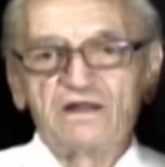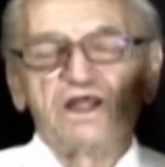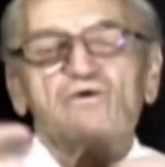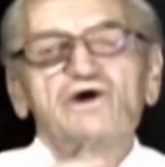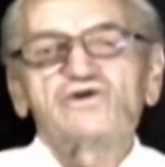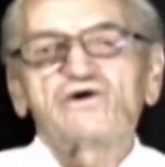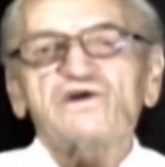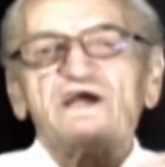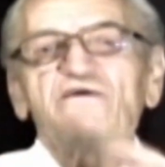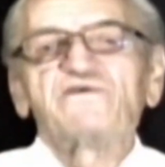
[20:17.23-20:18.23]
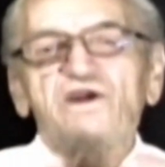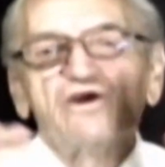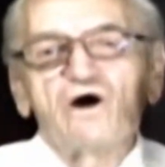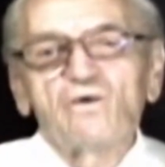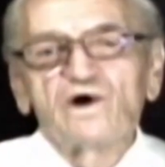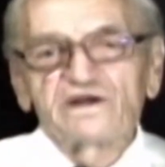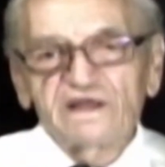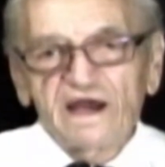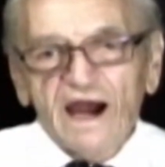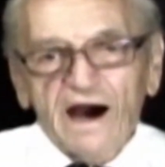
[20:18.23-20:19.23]
that we don't even know where
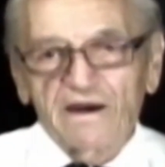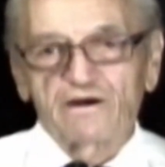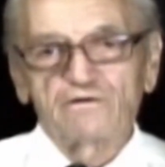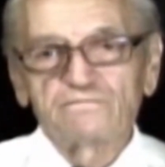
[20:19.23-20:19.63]
they are.